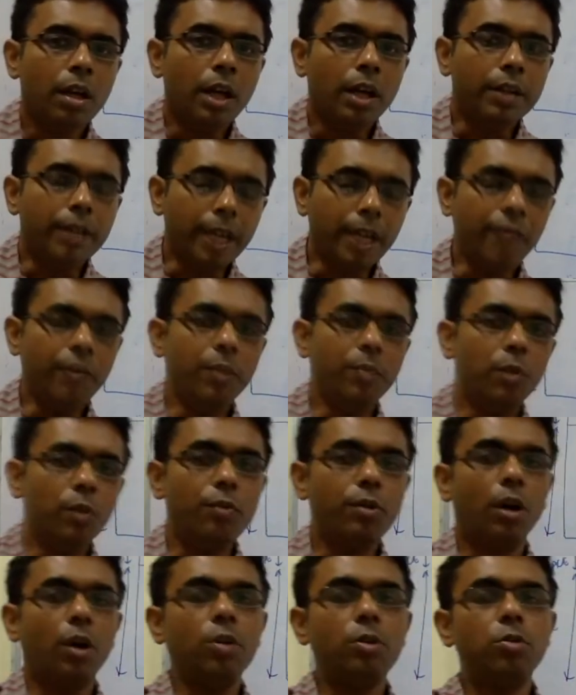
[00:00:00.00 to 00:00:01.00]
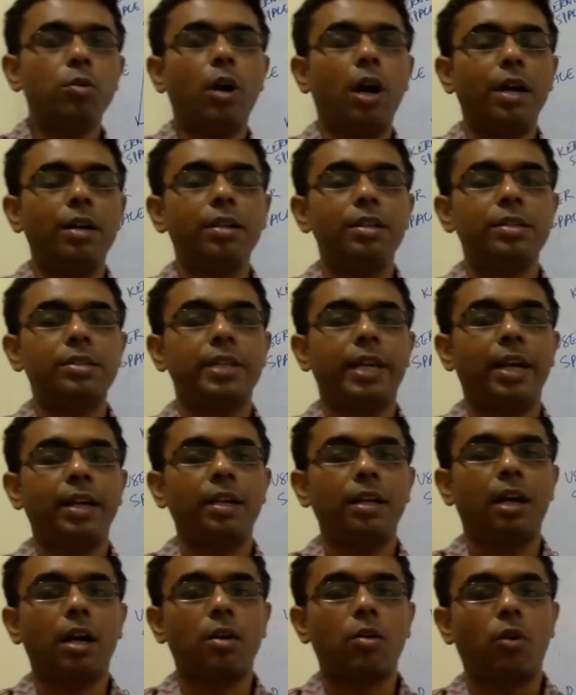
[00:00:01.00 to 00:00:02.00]
Then we moved on to
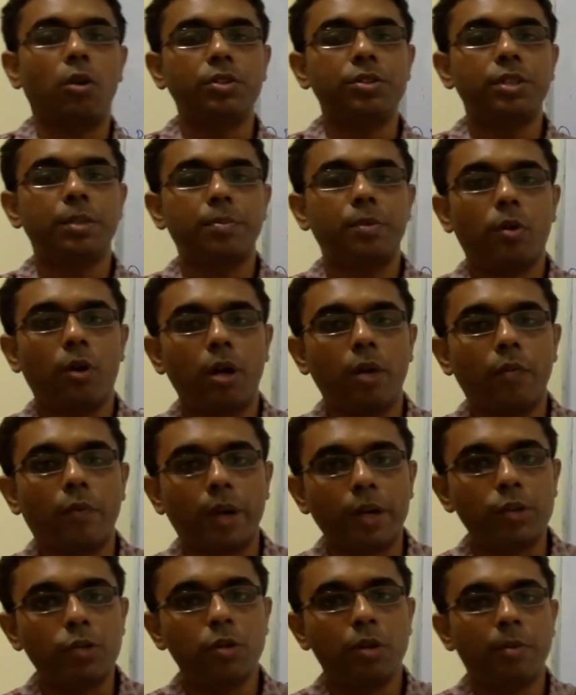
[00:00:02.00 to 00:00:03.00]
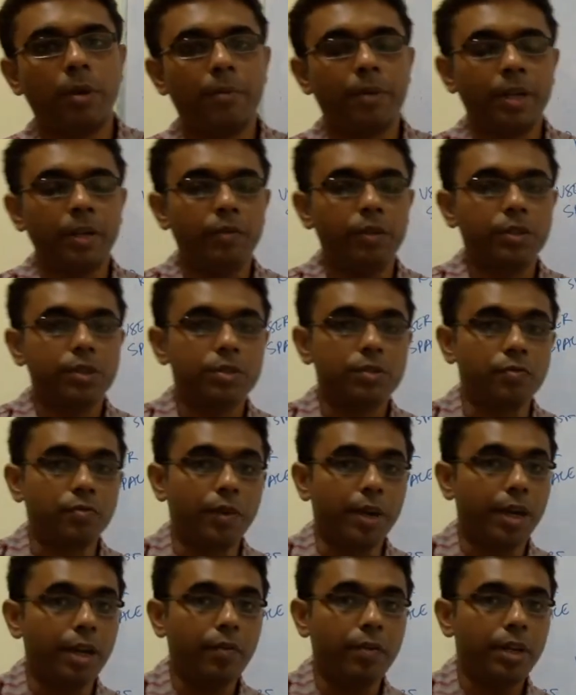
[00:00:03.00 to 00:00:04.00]
understand a concept called virtual memory, which is
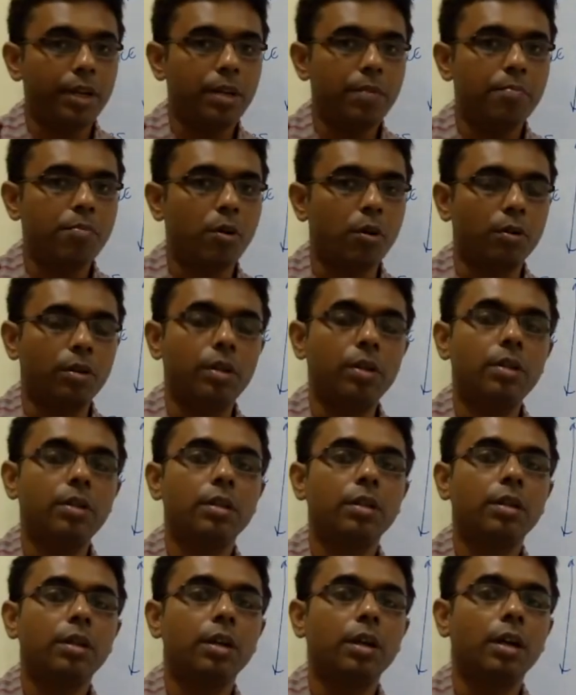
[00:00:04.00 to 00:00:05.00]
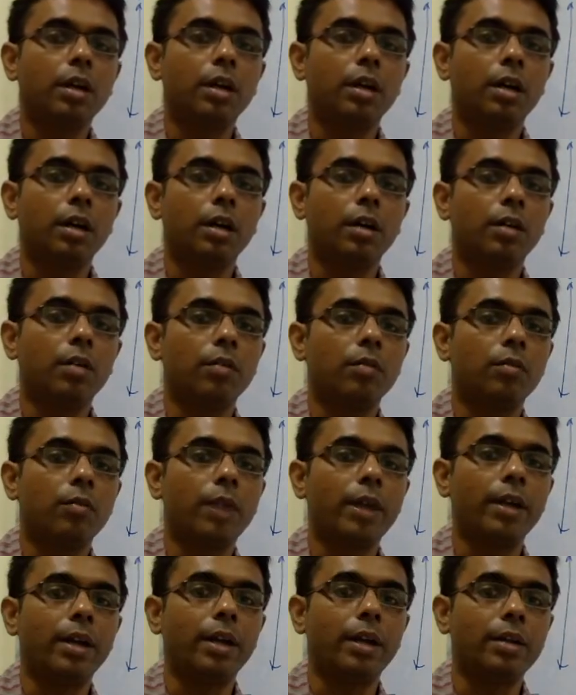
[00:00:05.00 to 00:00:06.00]
very, very important
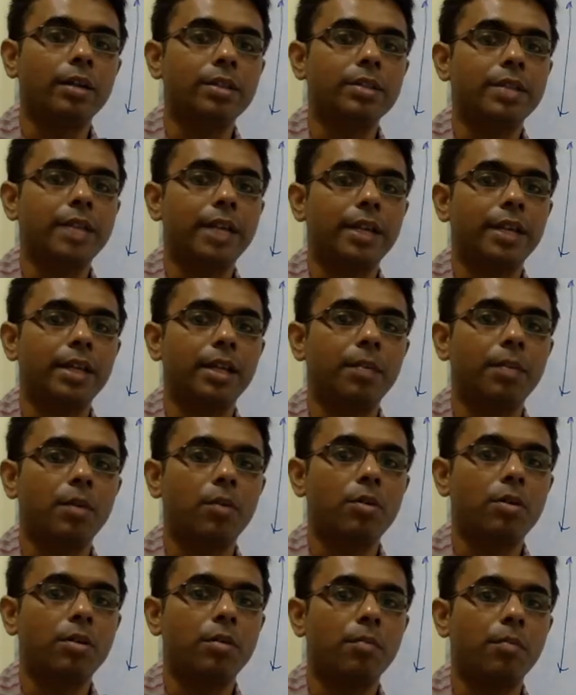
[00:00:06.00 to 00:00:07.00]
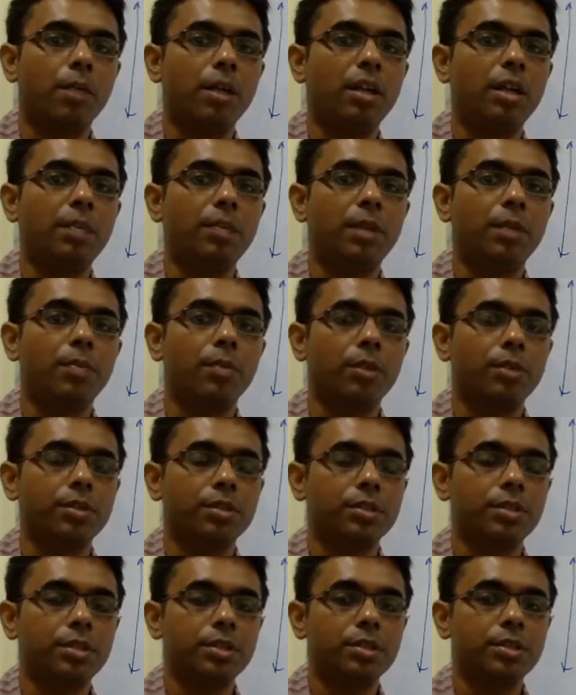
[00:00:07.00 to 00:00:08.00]
while understanding about multiple
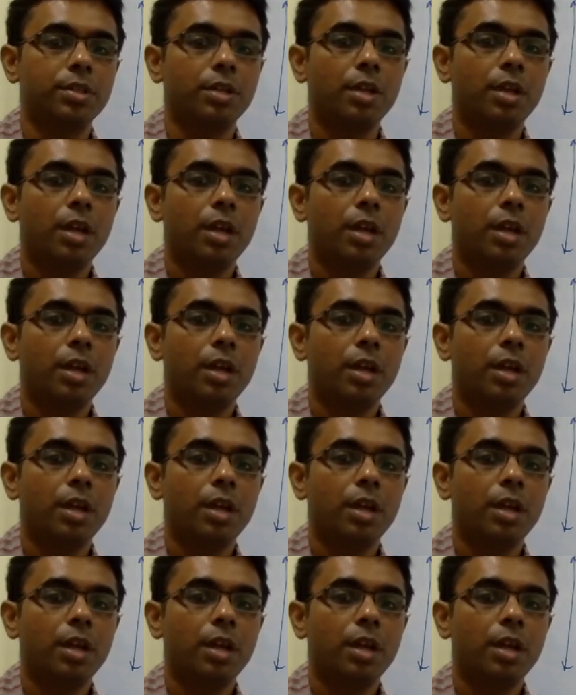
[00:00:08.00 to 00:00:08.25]
processes.